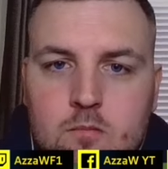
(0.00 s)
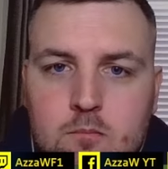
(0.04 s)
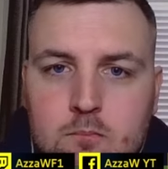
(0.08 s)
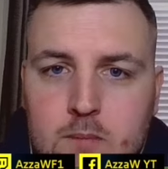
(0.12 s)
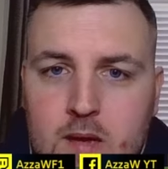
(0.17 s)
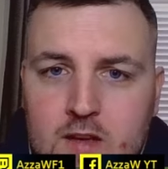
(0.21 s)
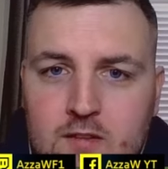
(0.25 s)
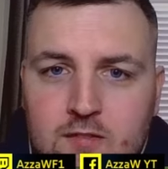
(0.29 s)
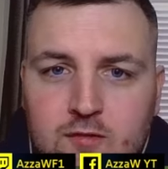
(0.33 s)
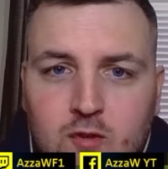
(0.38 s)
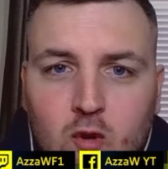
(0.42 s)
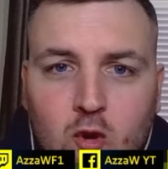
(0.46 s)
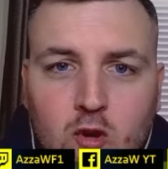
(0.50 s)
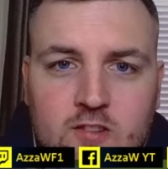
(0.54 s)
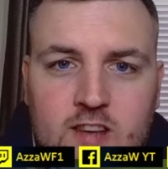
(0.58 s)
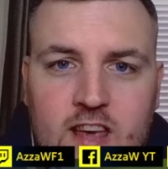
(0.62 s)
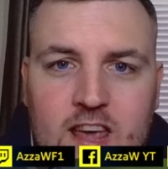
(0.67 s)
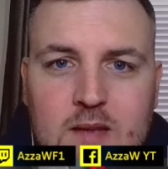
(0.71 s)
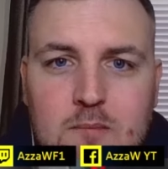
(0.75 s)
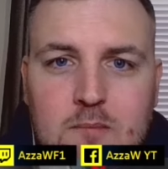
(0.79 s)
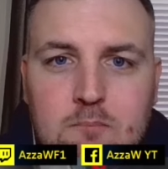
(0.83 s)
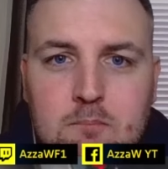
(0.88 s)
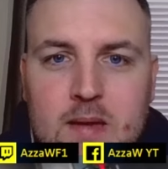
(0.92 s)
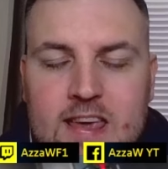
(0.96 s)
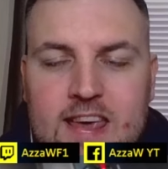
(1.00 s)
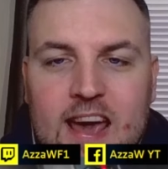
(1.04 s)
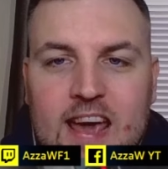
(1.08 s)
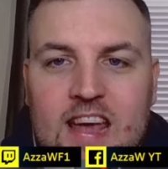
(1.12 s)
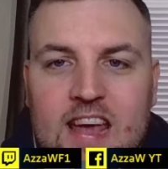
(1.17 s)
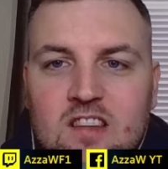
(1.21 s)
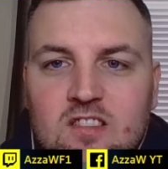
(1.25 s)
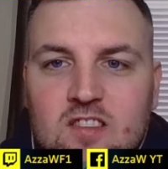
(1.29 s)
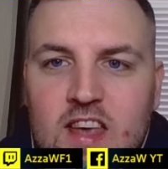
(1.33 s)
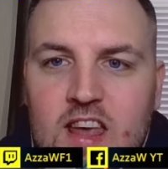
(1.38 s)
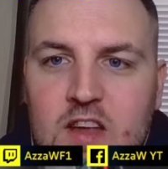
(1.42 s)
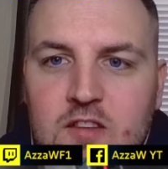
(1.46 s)
P fourteen, P
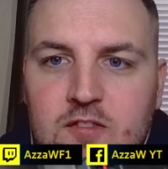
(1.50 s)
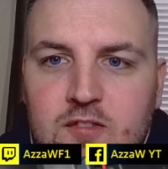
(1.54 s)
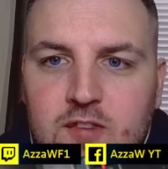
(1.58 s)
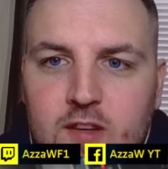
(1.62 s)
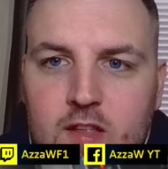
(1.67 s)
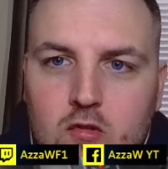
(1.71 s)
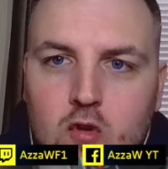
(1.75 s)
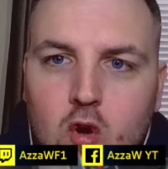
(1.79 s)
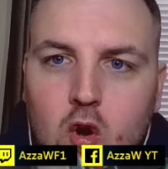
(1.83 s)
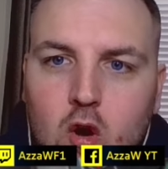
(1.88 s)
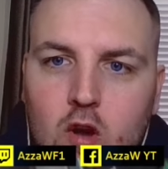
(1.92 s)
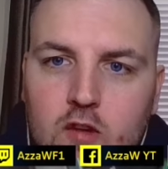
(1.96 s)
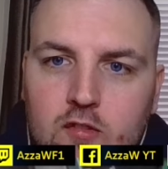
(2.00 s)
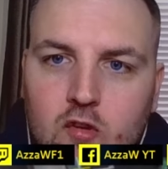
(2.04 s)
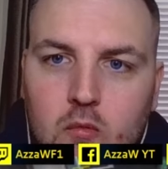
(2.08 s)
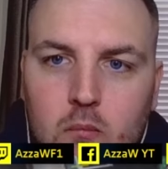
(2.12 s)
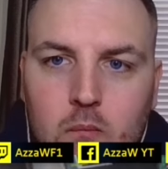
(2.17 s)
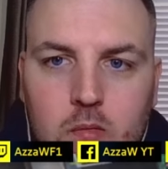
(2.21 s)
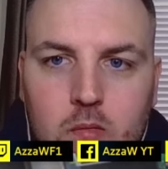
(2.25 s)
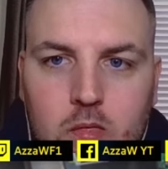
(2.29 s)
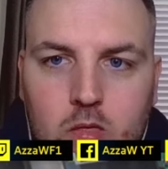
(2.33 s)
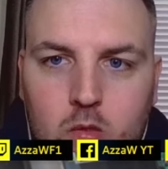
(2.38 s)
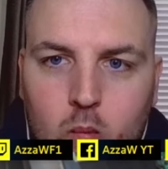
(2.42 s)
eighteen for the rival.